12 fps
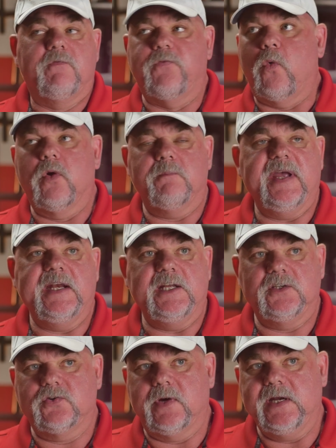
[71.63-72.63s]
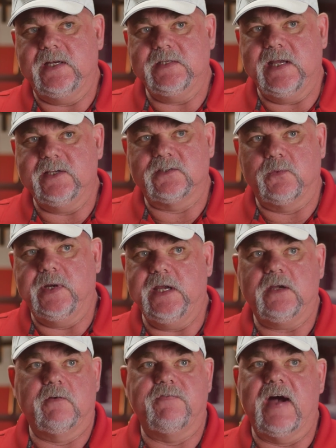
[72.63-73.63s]
four main training days a
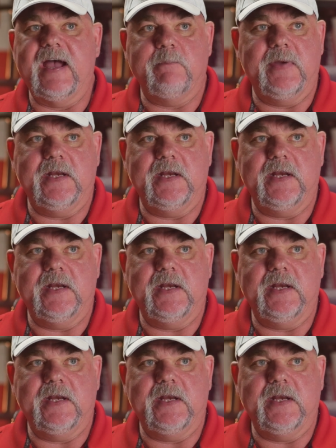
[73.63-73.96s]
week or five